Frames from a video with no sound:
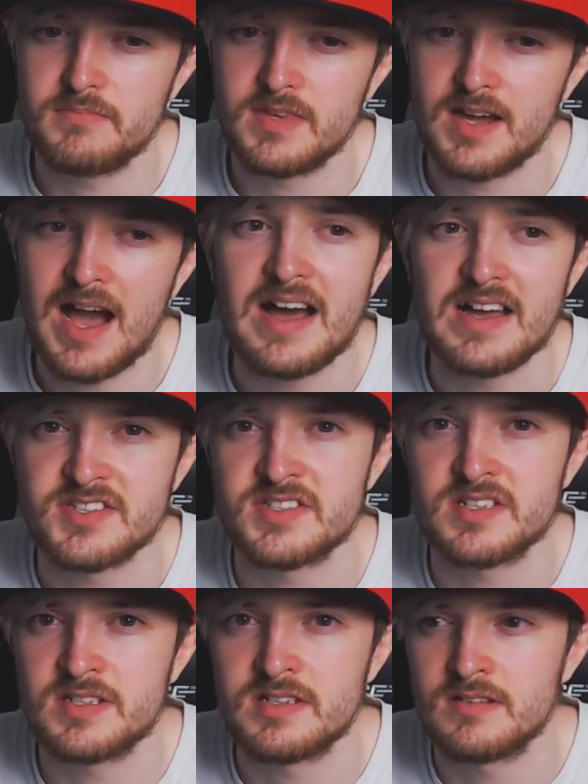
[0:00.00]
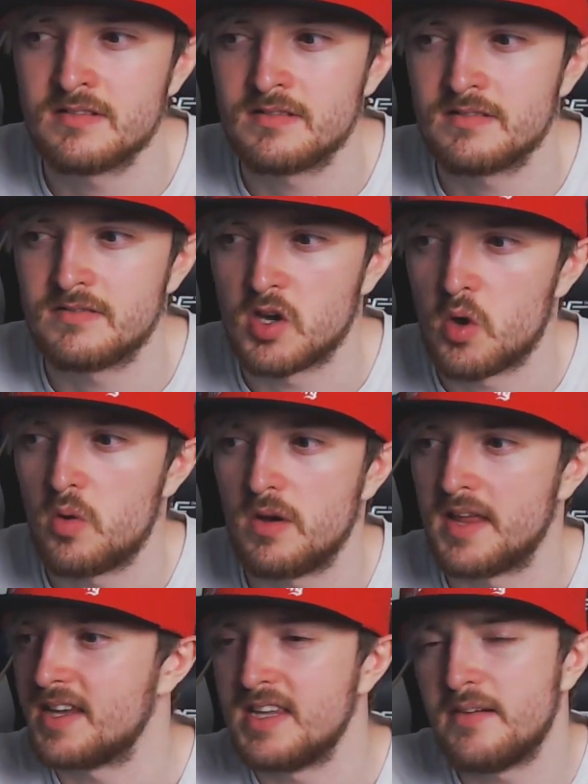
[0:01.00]
asked
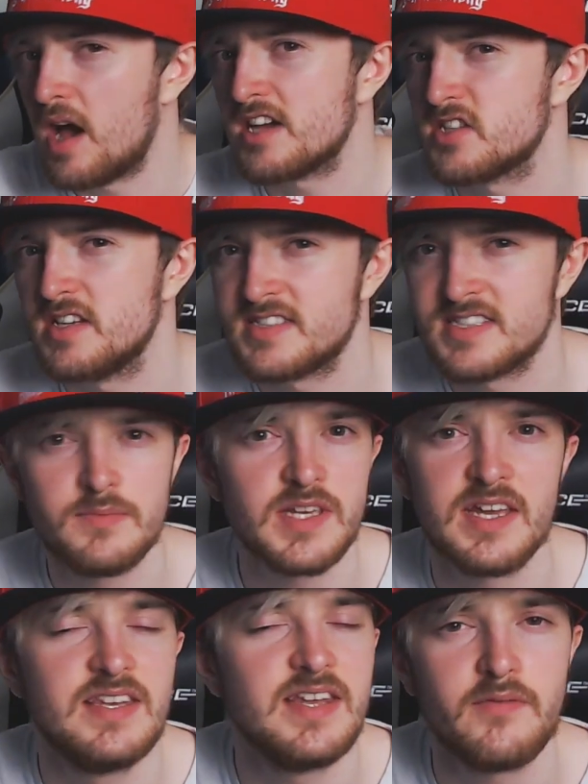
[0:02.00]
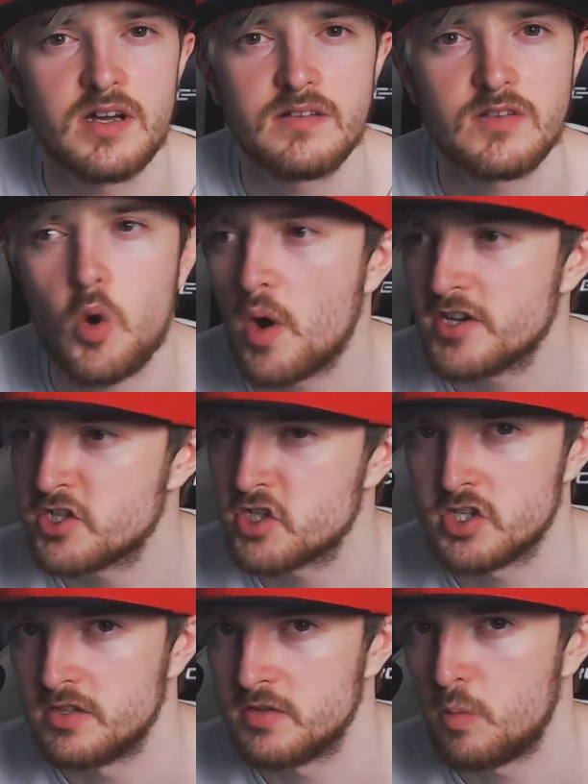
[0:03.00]
it seems like he never questioned